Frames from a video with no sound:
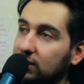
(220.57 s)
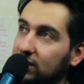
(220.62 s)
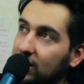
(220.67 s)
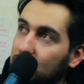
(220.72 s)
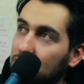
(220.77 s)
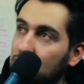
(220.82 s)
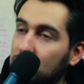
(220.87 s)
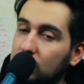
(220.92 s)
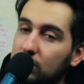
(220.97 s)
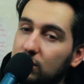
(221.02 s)

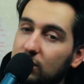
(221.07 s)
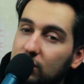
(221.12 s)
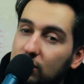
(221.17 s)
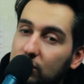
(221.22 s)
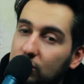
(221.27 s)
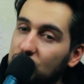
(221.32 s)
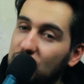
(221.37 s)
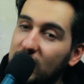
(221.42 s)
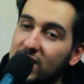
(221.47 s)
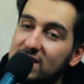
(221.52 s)
that you,
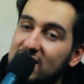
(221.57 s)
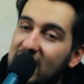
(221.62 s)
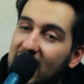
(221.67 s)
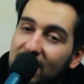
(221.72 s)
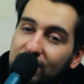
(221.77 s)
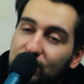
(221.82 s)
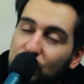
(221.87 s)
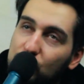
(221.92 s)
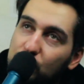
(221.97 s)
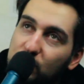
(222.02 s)
you just
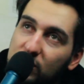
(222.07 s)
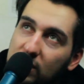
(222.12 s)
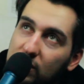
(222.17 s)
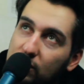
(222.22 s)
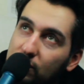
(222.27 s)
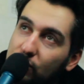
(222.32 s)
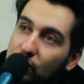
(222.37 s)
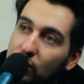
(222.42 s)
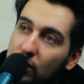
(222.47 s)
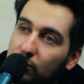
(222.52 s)
have to
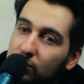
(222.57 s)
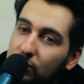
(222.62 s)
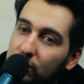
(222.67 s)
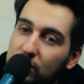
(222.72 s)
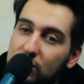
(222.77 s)
be from